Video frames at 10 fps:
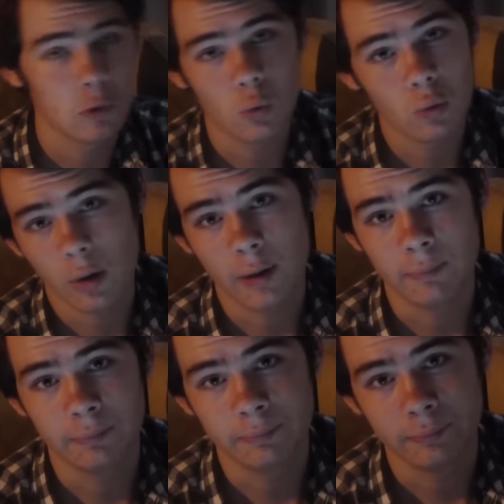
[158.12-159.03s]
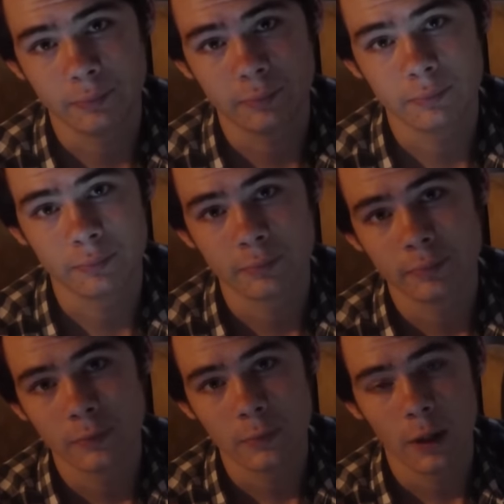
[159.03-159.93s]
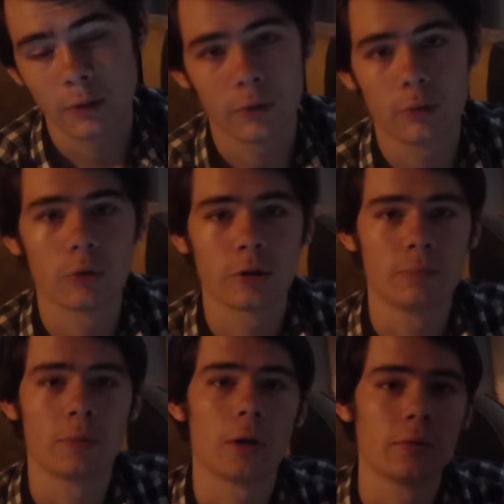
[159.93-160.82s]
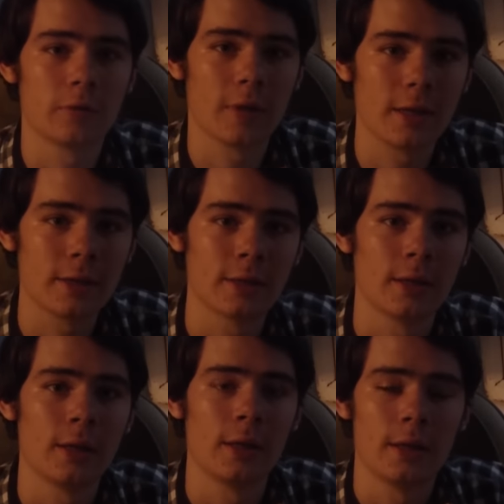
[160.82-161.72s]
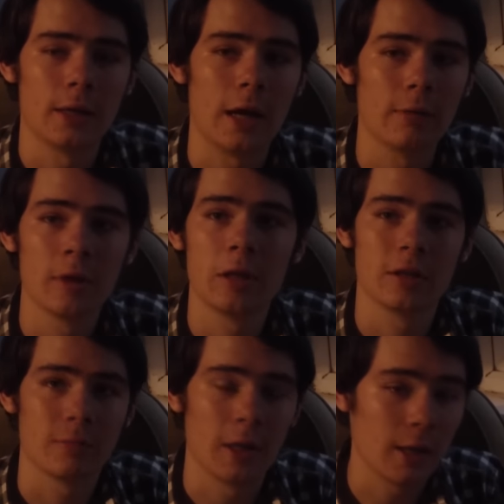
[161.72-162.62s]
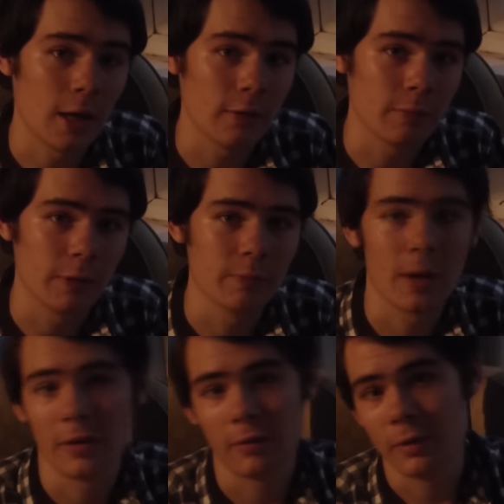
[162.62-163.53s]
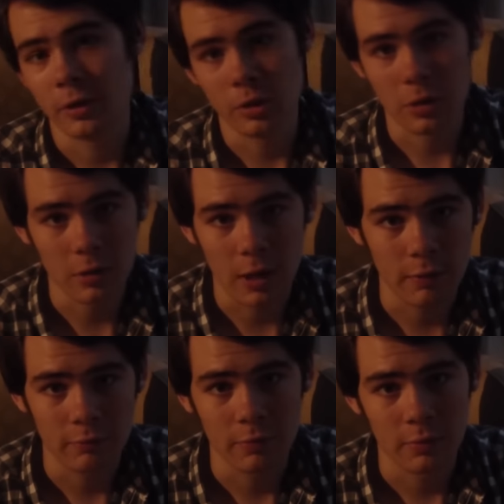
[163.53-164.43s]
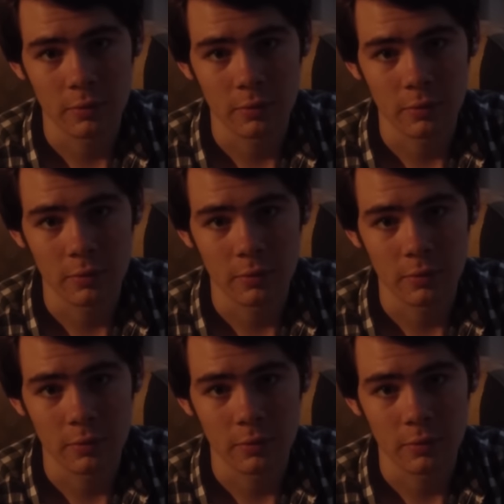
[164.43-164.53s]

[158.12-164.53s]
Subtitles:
don't worry. That's one of the most important things I've learned in my life, my relatively short life.